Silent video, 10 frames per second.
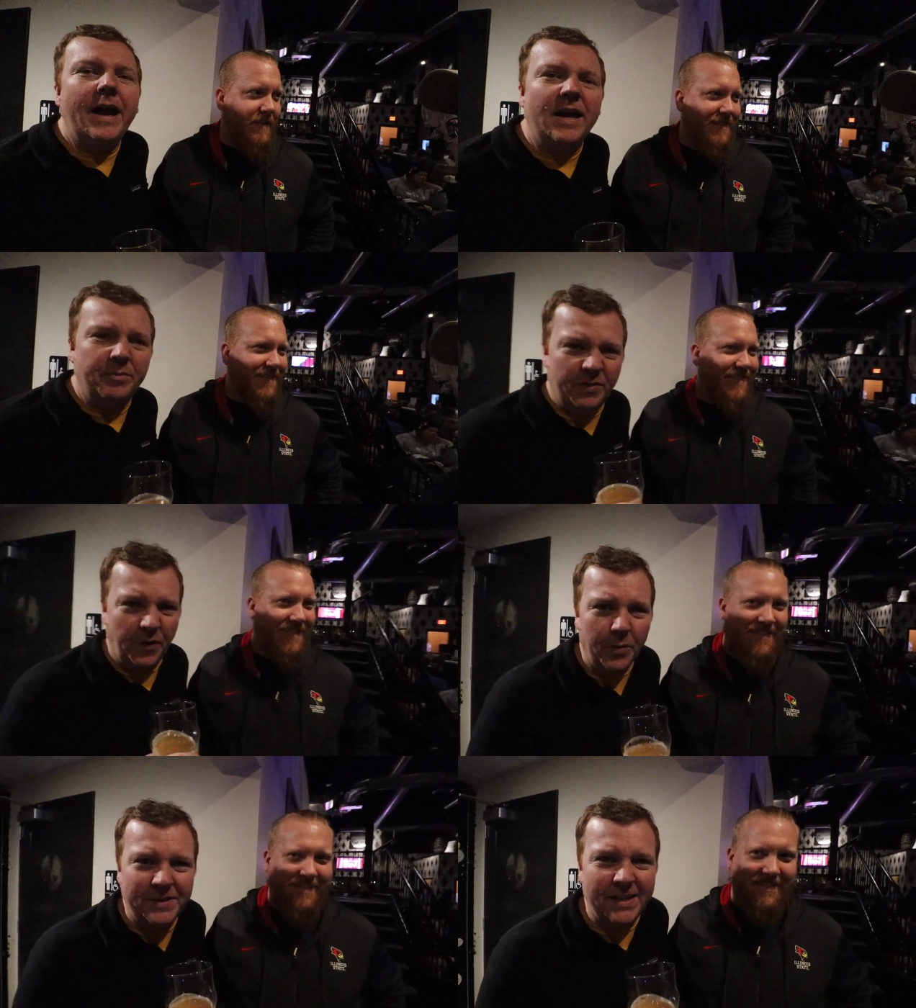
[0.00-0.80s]
Speaker 1: Hey, and
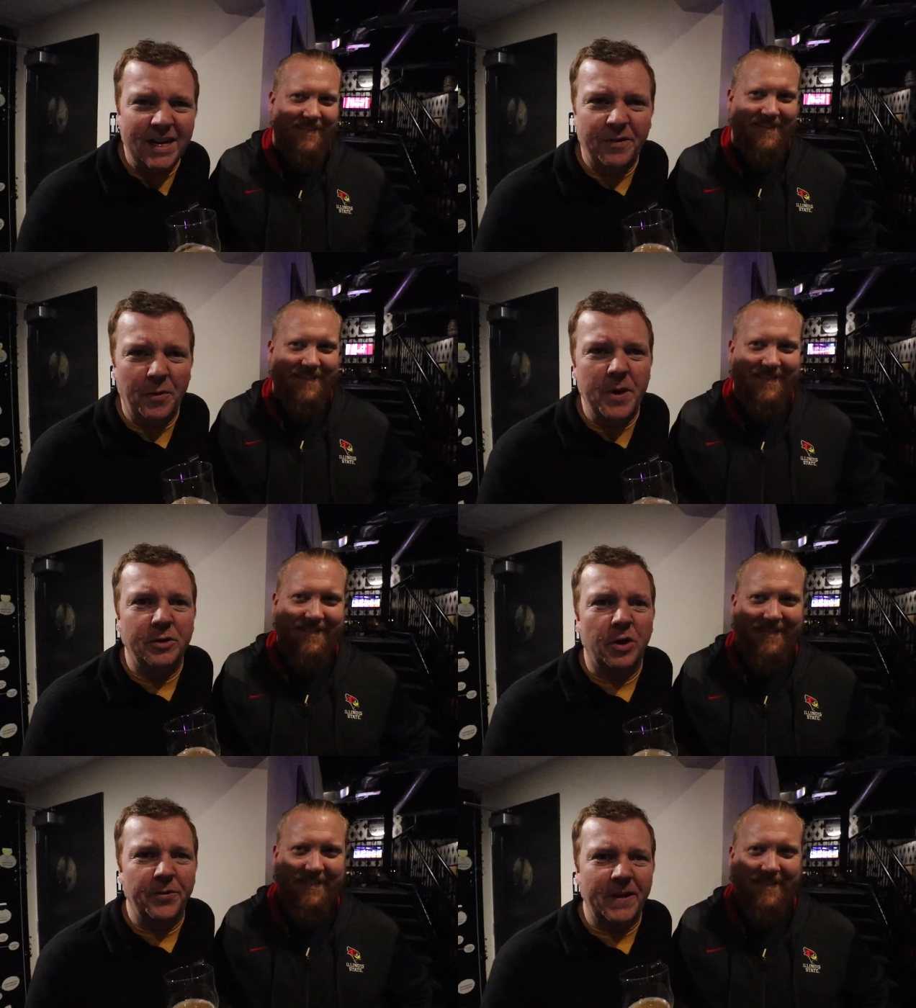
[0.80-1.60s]
before we sign off from
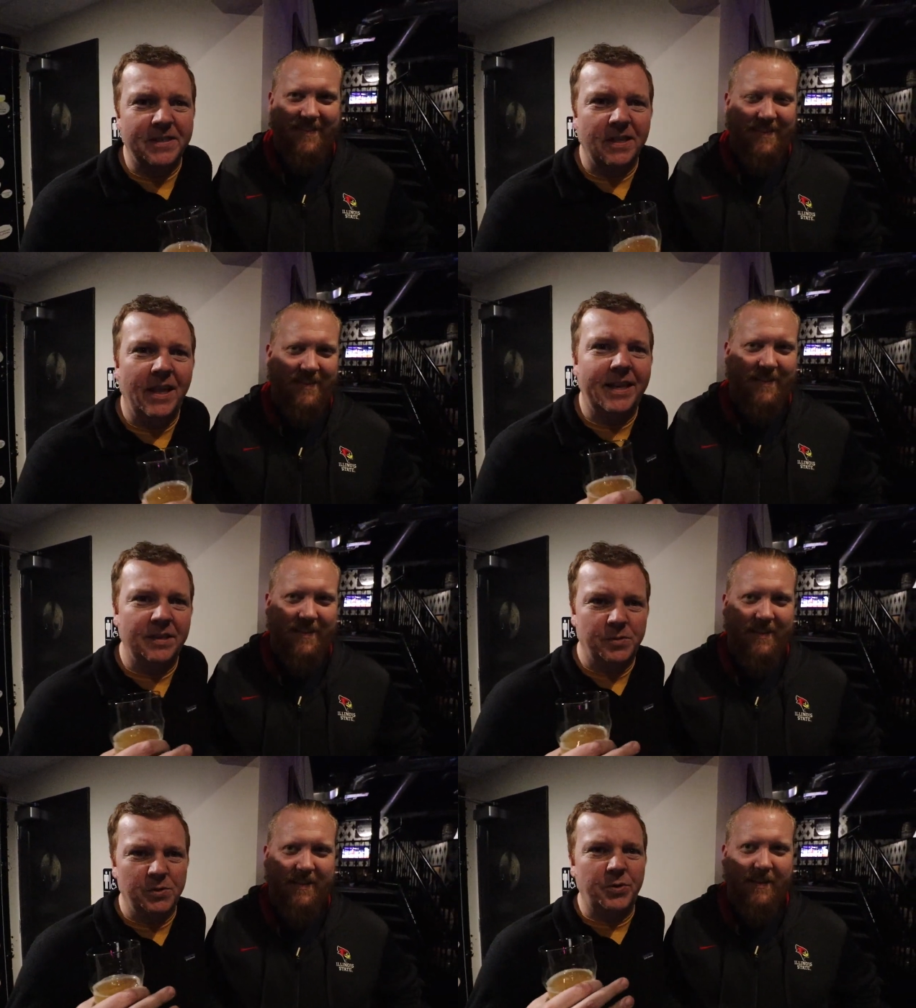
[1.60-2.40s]
here, don't forget to like
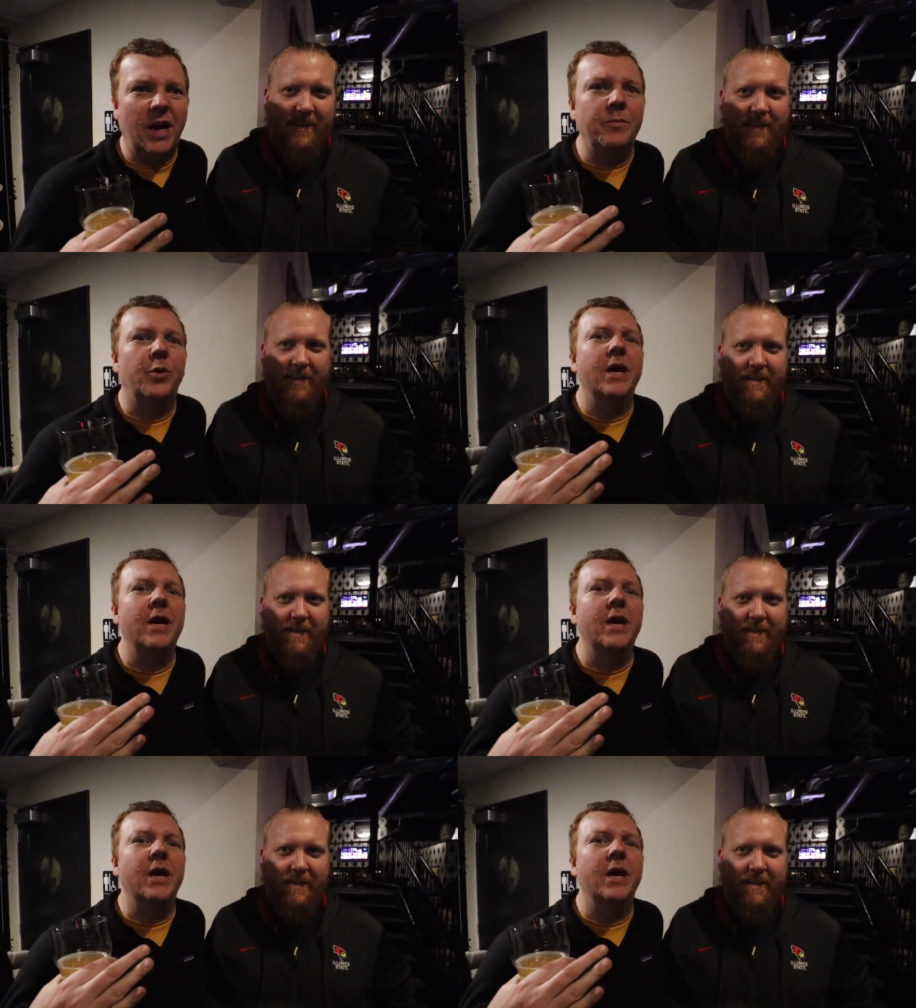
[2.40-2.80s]
and subscribe.